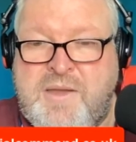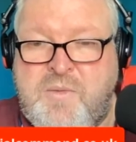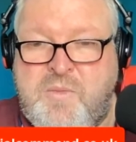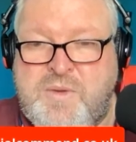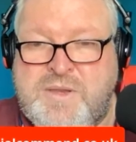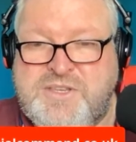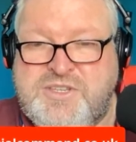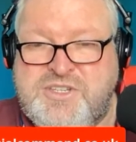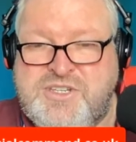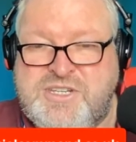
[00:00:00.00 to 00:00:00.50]

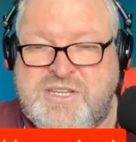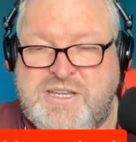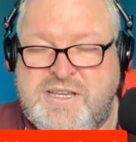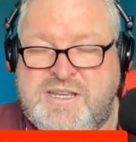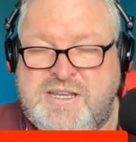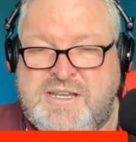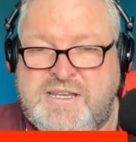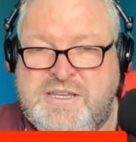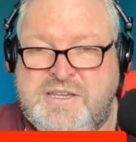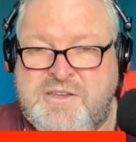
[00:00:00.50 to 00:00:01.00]
which
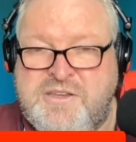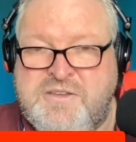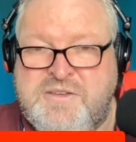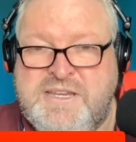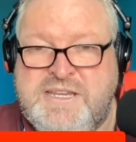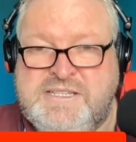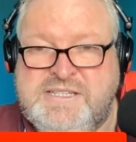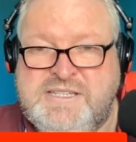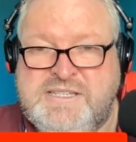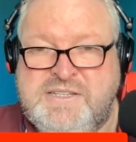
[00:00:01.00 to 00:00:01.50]
you
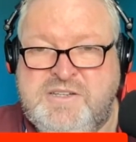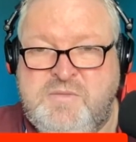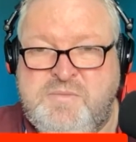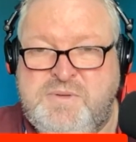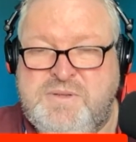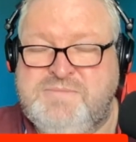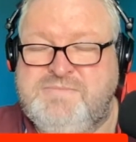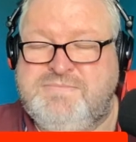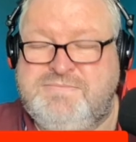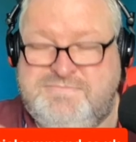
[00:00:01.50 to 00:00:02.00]
need to do,
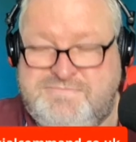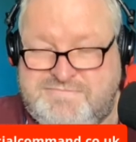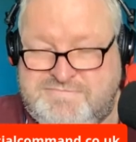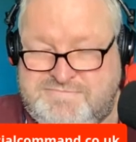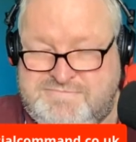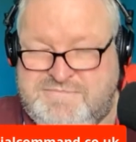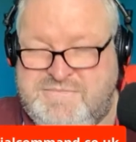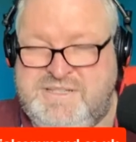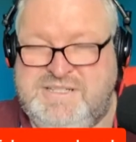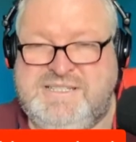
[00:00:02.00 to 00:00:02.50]
but
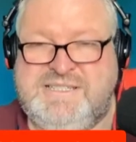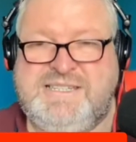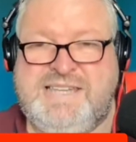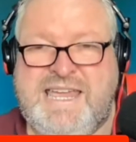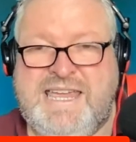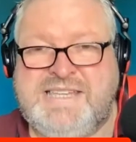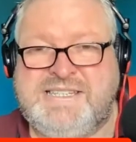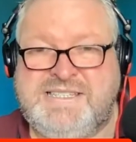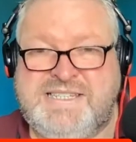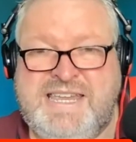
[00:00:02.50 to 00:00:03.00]

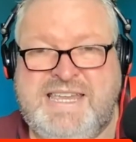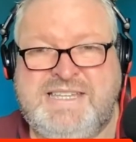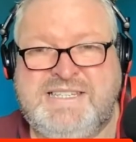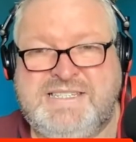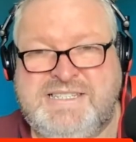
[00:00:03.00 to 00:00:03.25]
test.